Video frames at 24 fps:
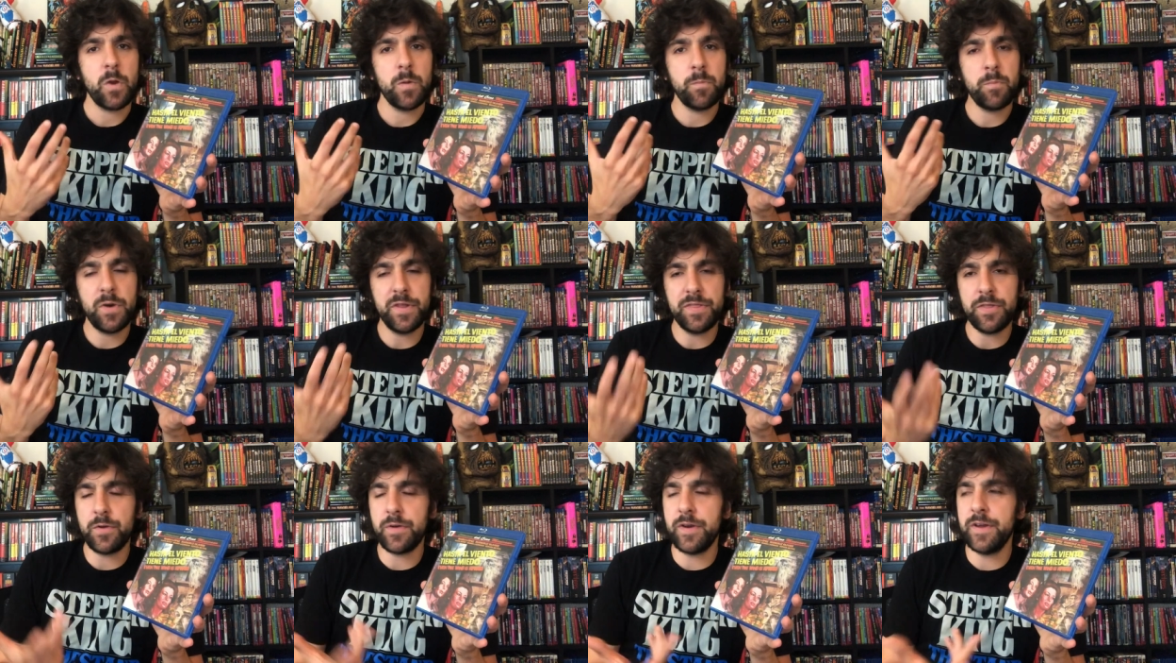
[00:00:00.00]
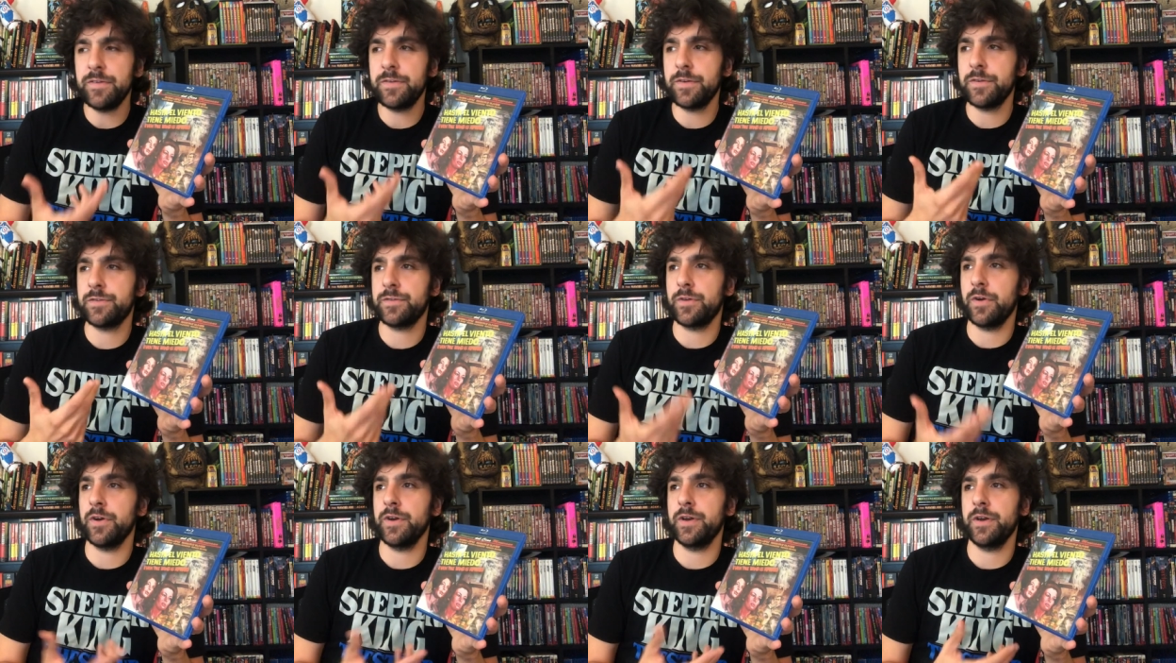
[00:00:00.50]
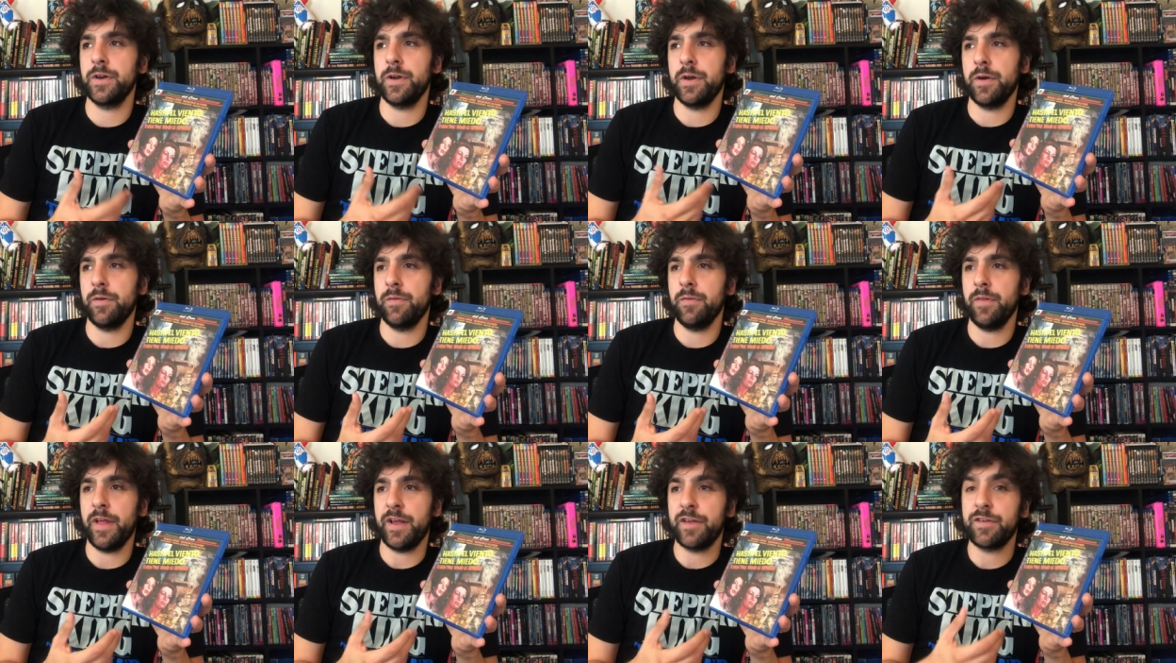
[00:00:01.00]
but there is a certain
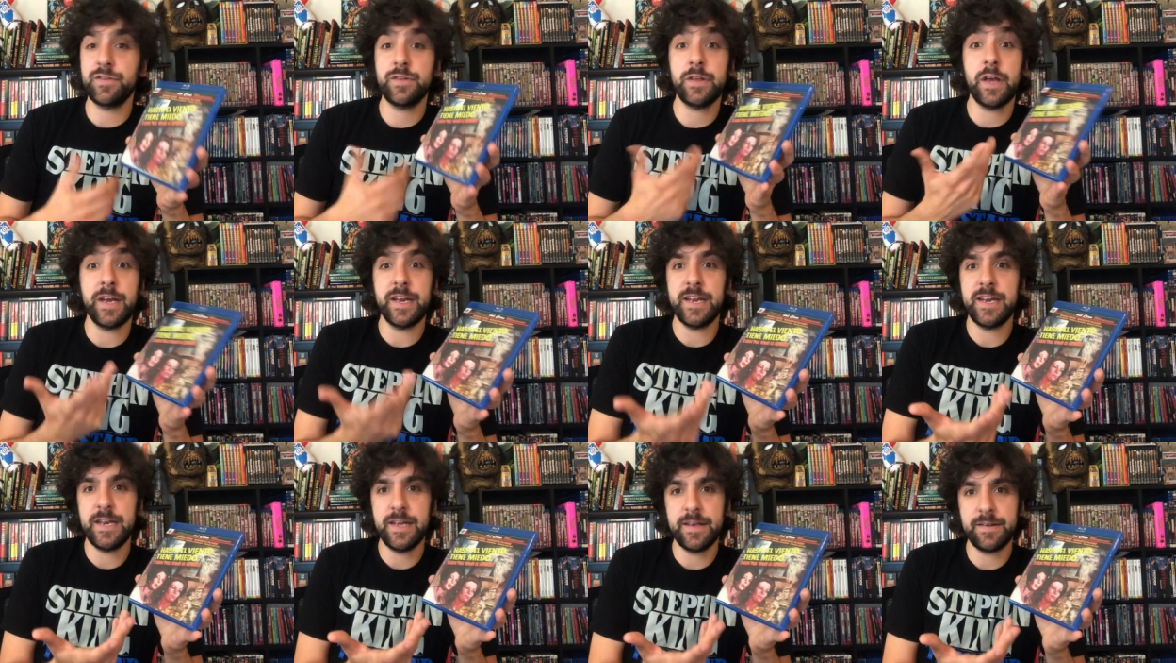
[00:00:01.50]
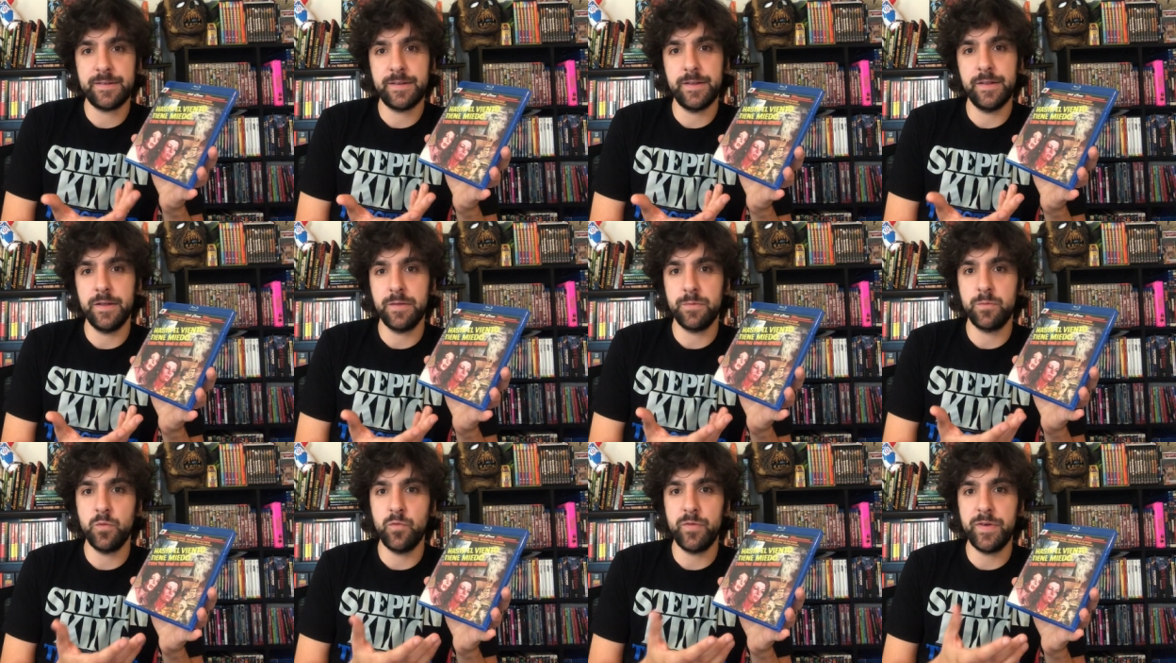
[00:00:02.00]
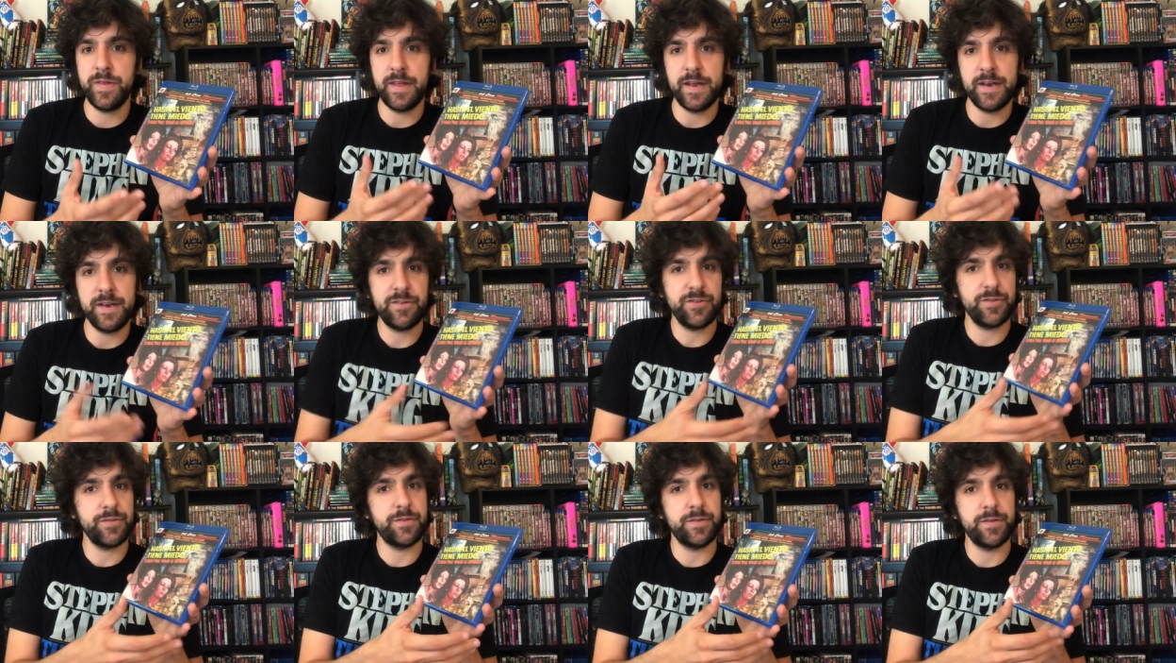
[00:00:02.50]
uh, like sunniness to this movie that
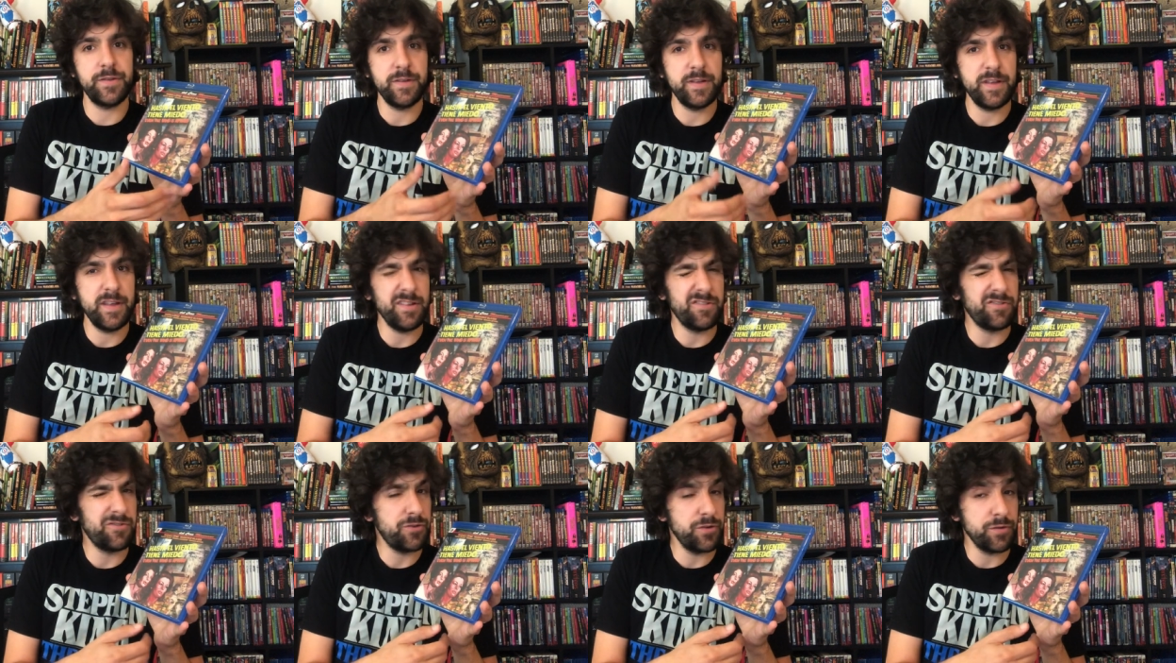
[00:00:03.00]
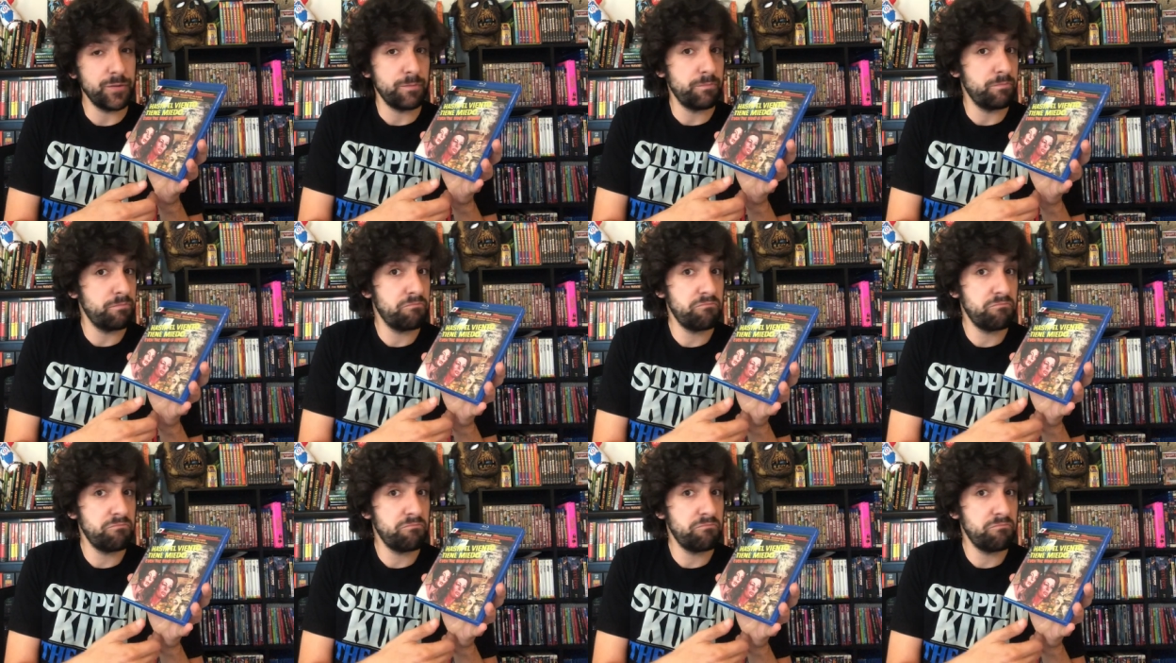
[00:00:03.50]
just it's just